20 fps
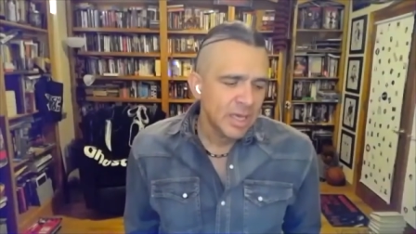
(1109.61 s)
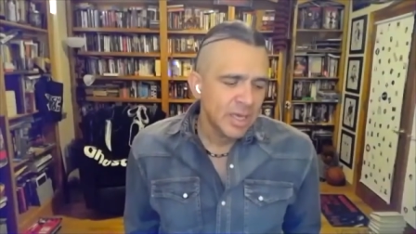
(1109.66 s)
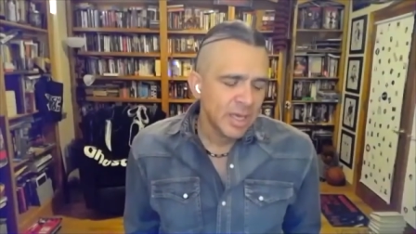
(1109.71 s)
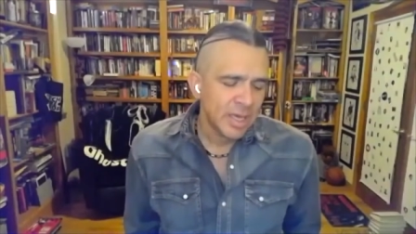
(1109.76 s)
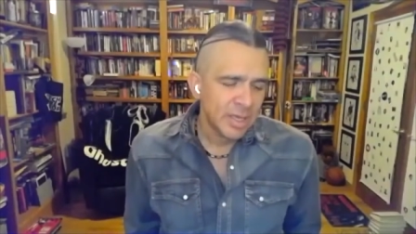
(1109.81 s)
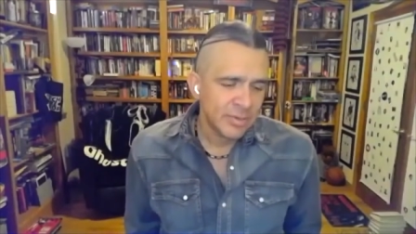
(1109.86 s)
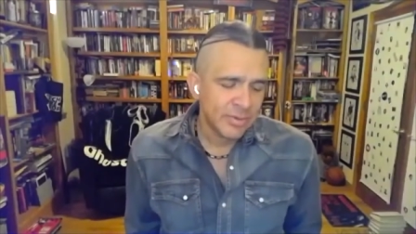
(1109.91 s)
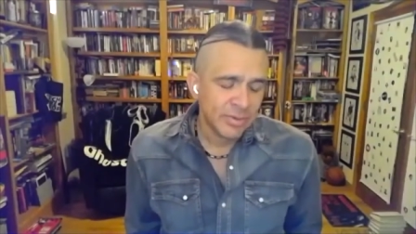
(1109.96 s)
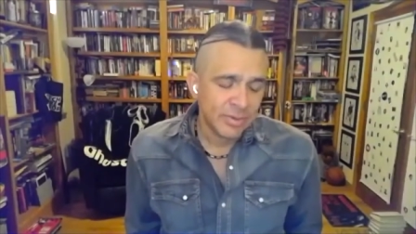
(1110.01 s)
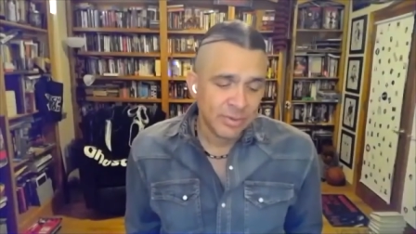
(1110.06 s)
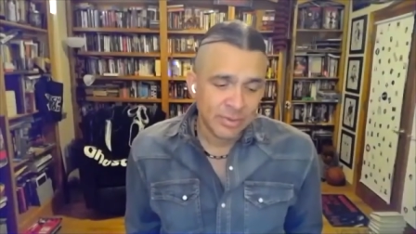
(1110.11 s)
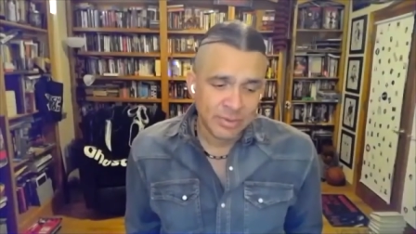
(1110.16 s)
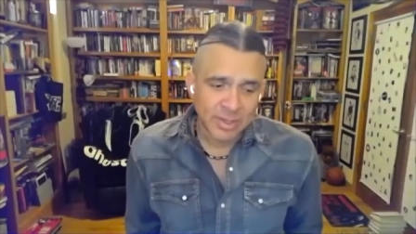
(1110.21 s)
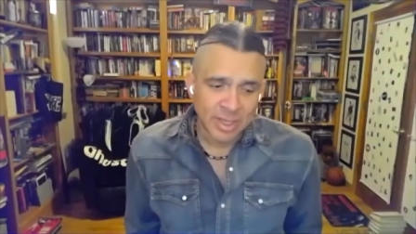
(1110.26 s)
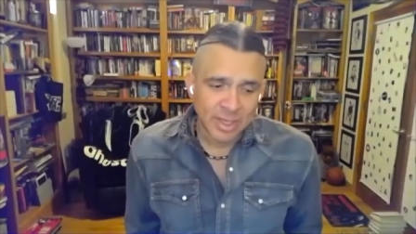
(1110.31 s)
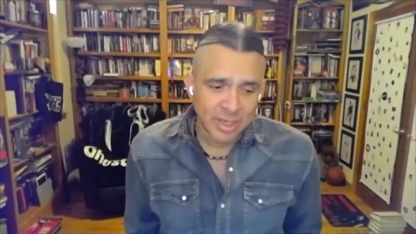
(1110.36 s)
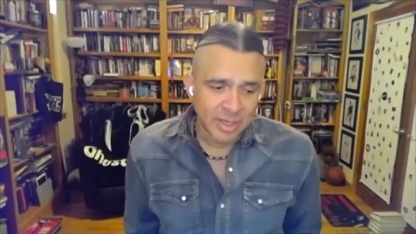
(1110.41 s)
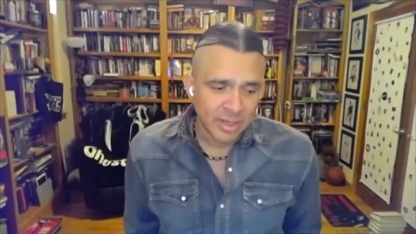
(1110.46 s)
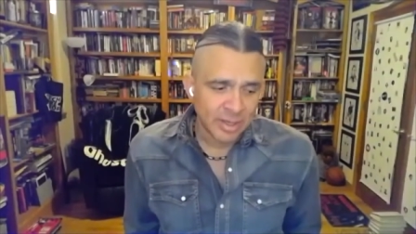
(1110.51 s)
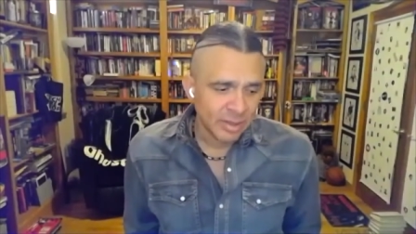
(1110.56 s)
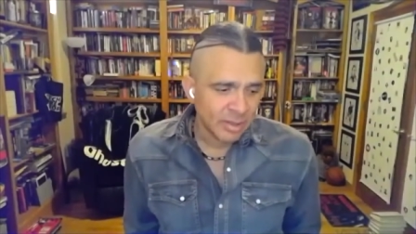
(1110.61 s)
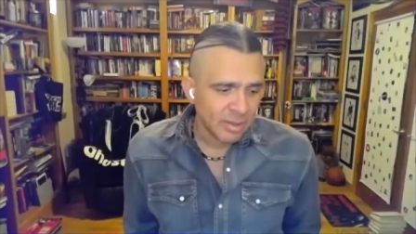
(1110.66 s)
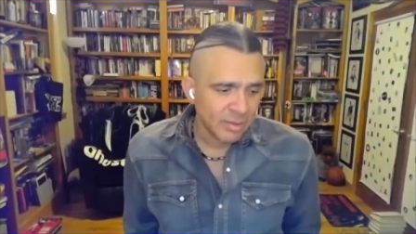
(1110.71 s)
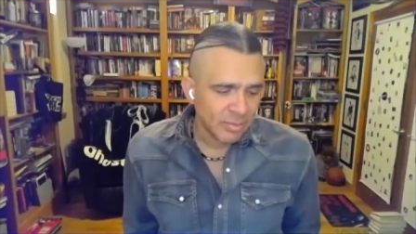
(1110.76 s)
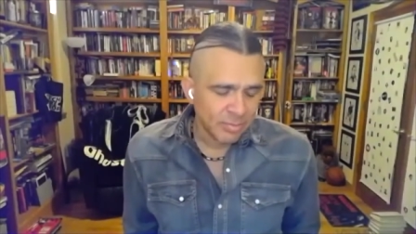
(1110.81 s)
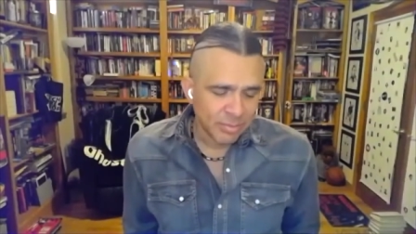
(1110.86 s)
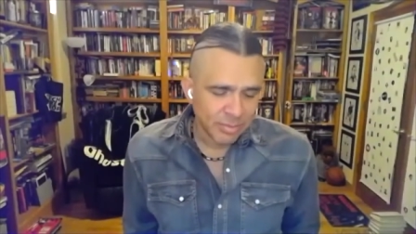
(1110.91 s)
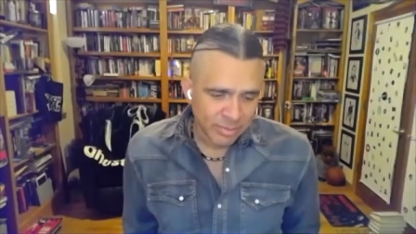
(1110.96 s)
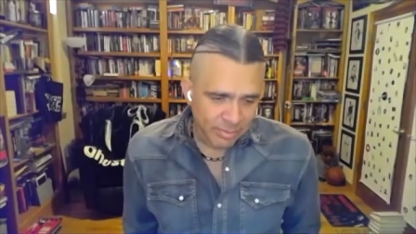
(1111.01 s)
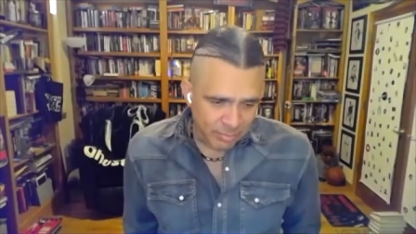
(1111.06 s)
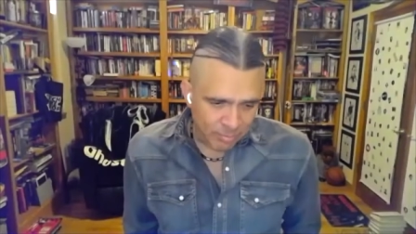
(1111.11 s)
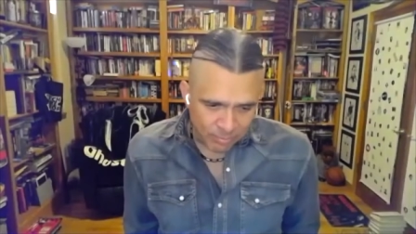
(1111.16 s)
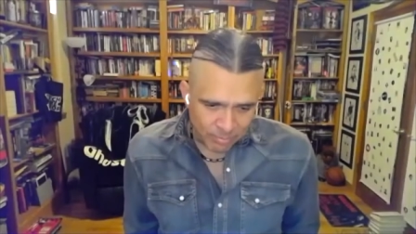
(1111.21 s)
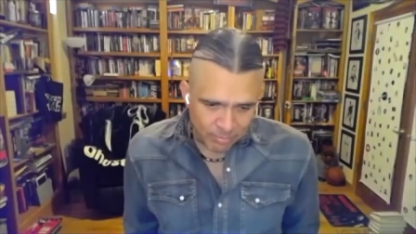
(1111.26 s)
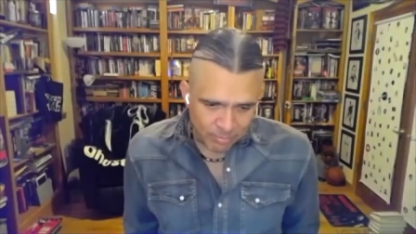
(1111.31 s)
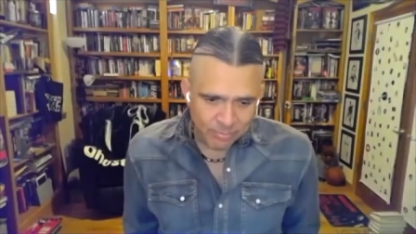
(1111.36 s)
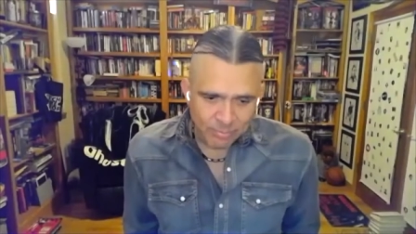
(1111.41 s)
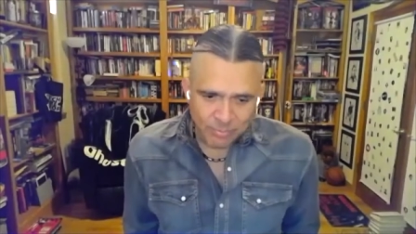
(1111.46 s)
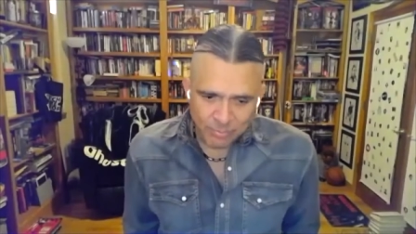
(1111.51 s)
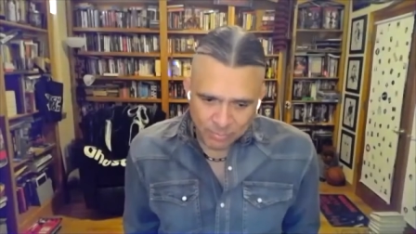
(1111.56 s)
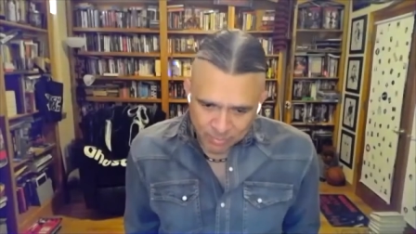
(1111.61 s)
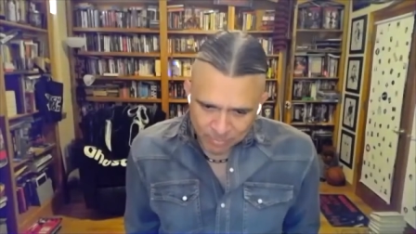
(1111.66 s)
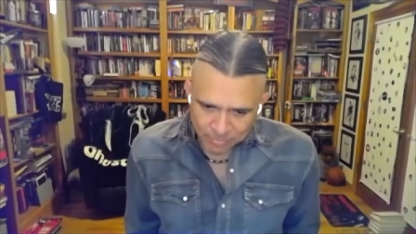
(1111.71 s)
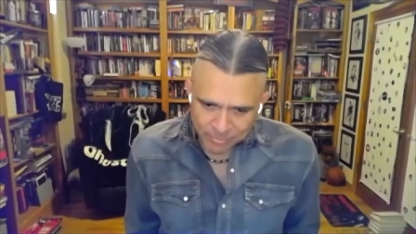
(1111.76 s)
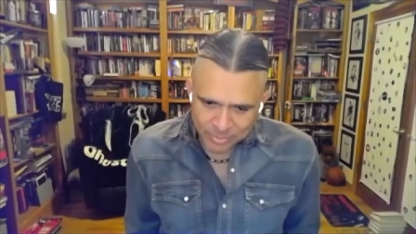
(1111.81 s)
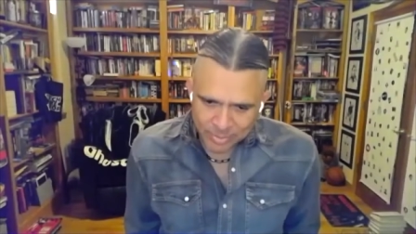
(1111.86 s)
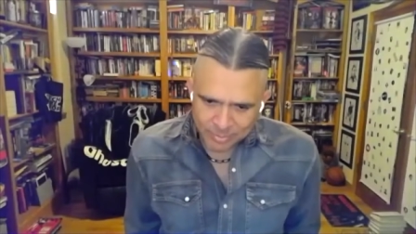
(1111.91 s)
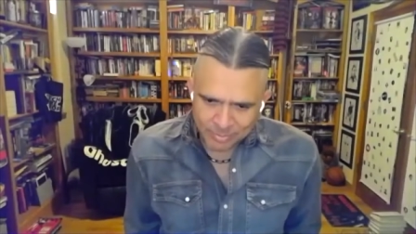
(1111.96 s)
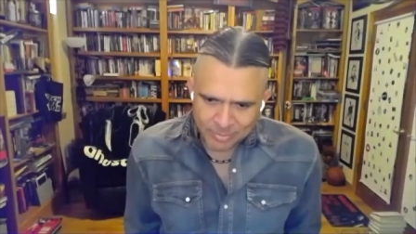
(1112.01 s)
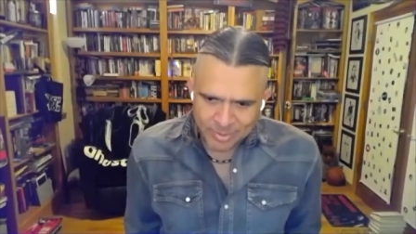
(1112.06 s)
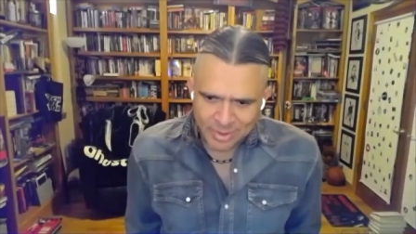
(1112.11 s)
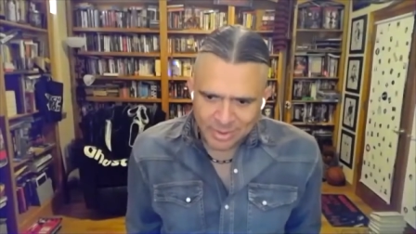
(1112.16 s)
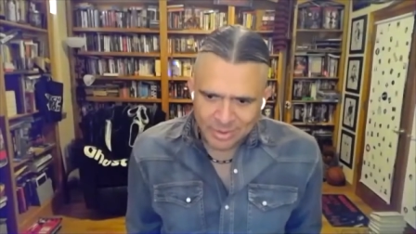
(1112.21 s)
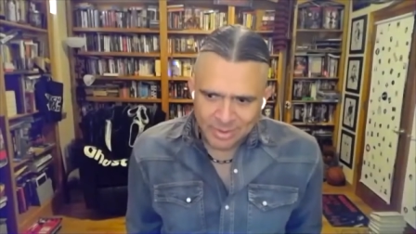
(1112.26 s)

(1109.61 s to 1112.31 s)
And to do that, I had to come up with some like